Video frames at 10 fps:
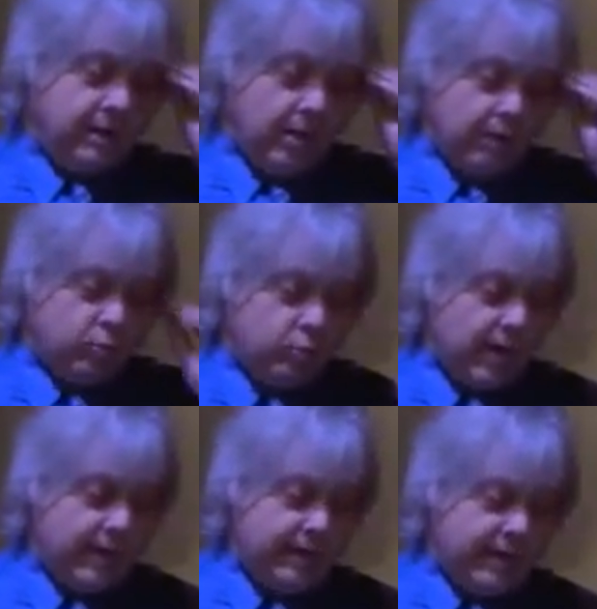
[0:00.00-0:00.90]
I'd
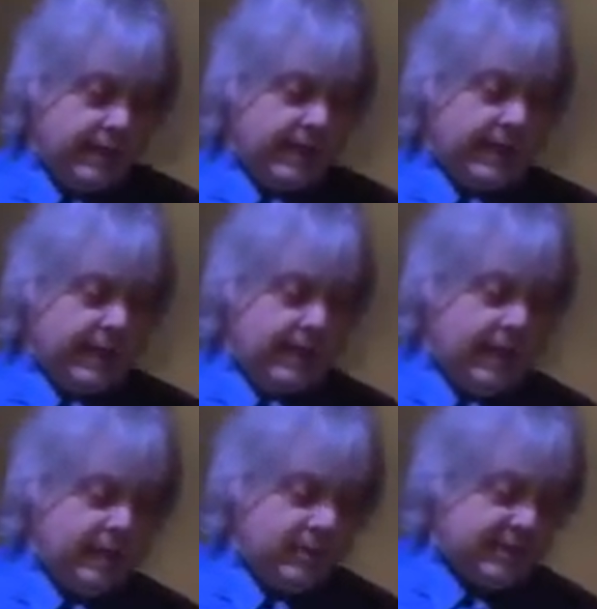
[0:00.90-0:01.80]
run
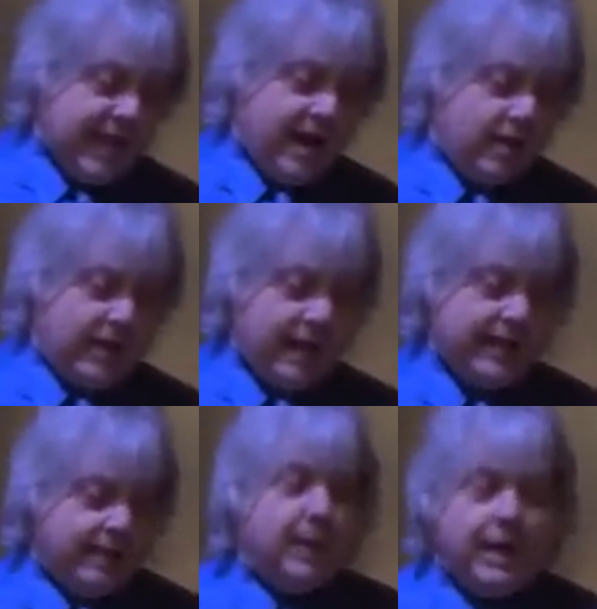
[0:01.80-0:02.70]
into town and
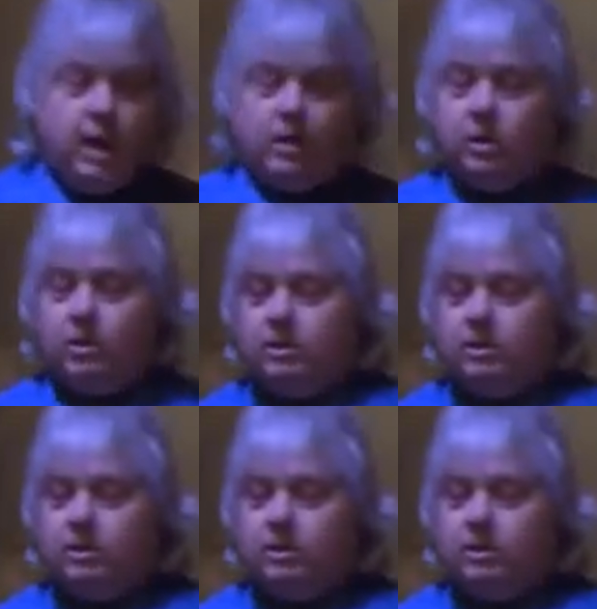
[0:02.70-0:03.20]
get my uncle.